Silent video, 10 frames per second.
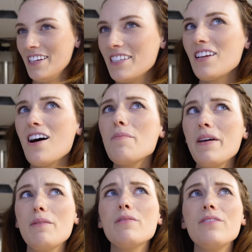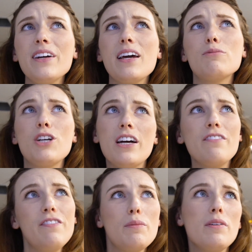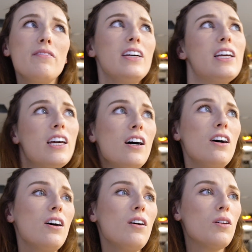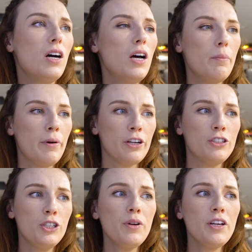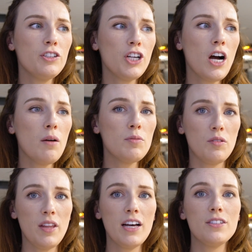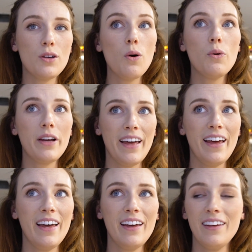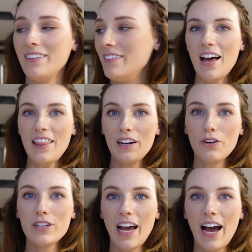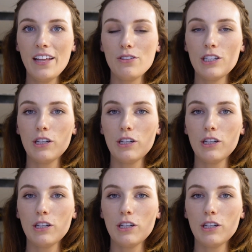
Stop hammering, I'm trying to film a video, but you're doing your job, so that's okay. And then of course I had those